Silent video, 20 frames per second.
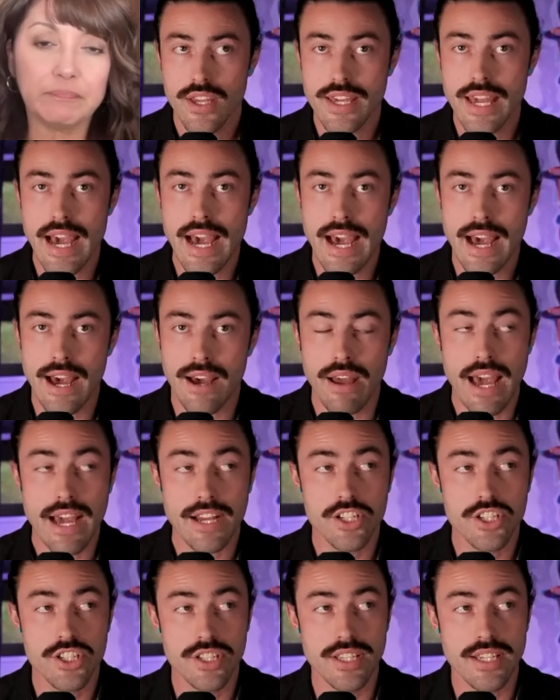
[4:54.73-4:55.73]
Yeah,
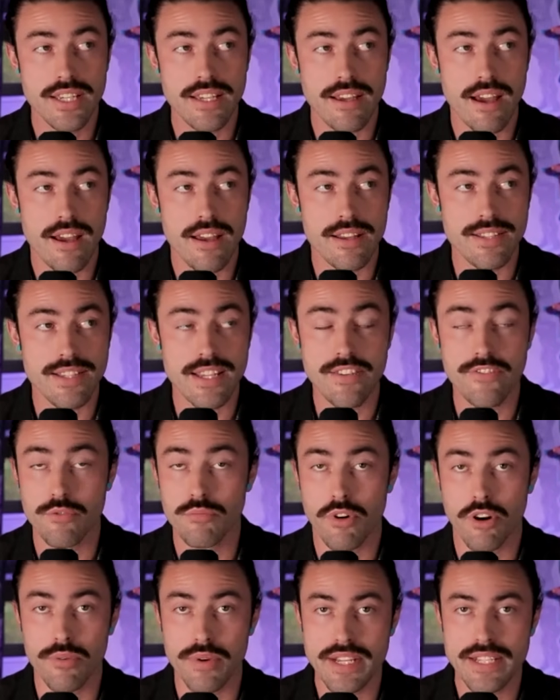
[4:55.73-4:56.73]
actually, it's even
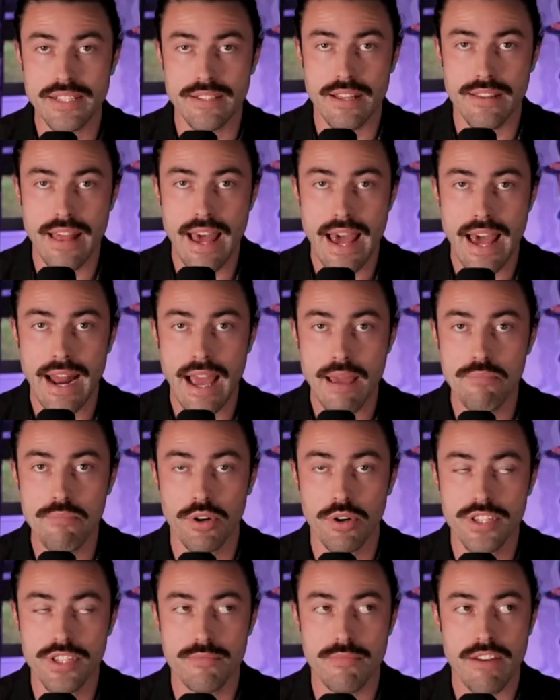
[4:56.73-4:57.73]
more recent than that. I
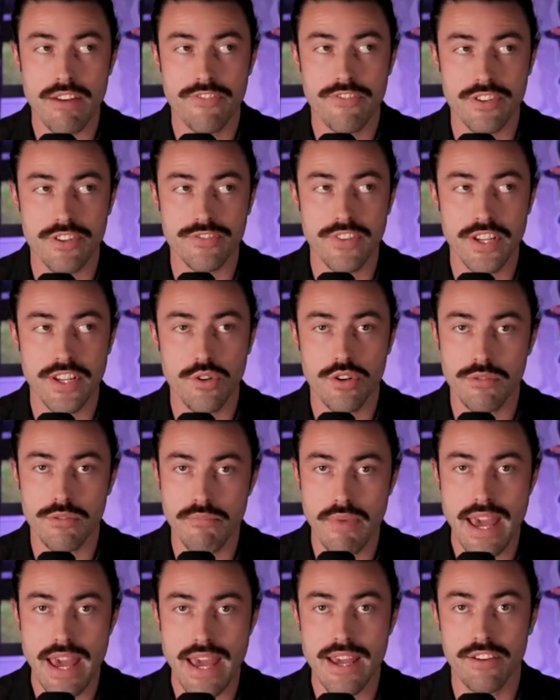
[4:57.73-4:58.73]
posted my first video in
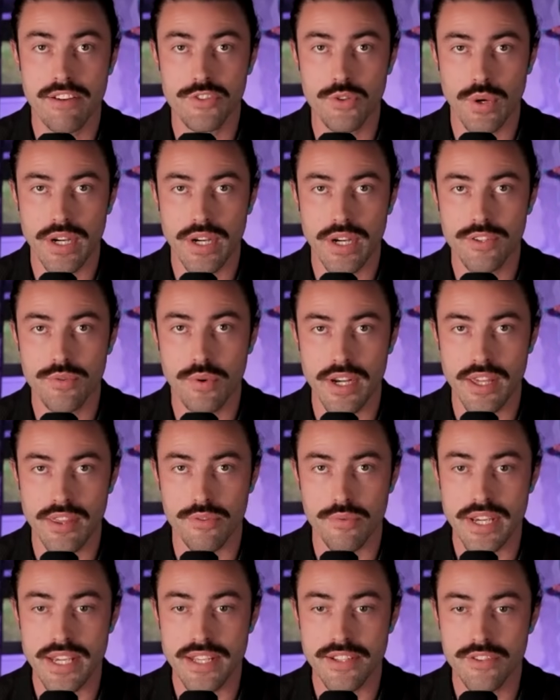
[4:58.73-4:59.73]
May of
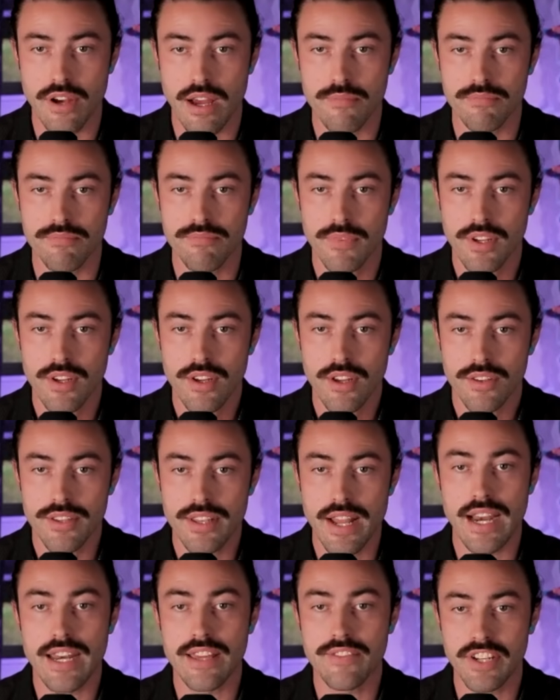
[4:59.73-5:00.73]
2023, so I'm
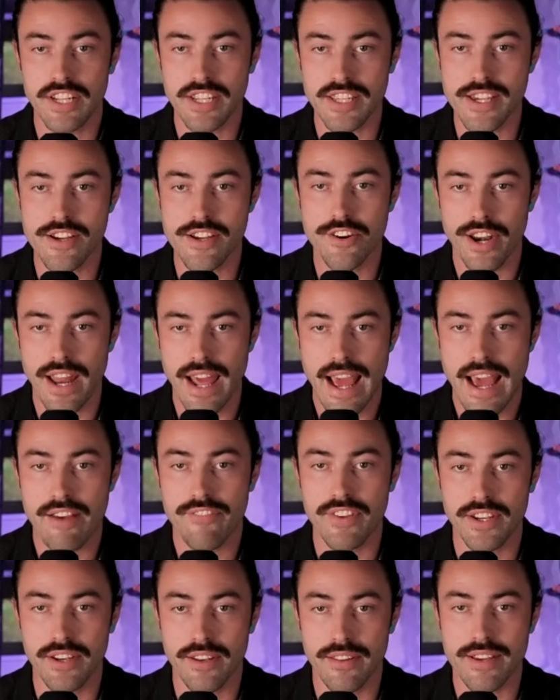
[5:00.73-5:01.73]
not even a year and a
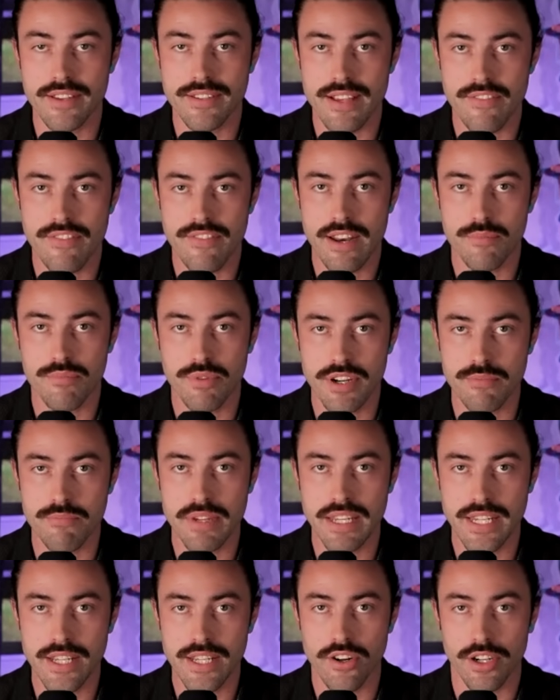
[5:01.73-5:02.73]
half into this. I've had a pretty
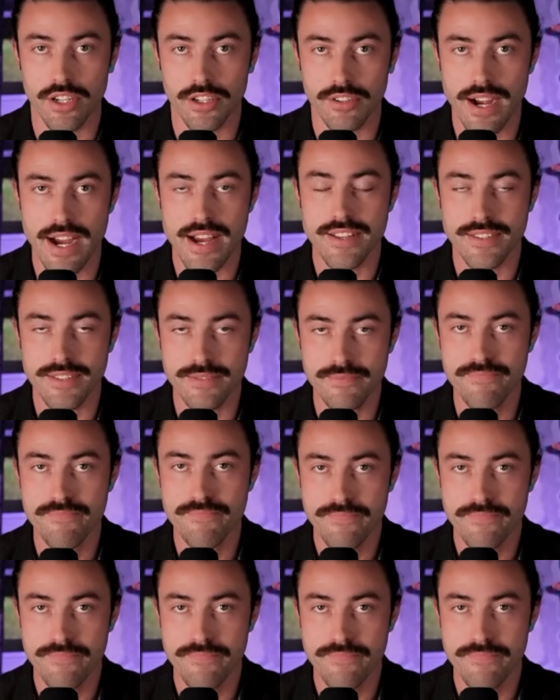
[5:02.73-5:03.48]
meteoric rise.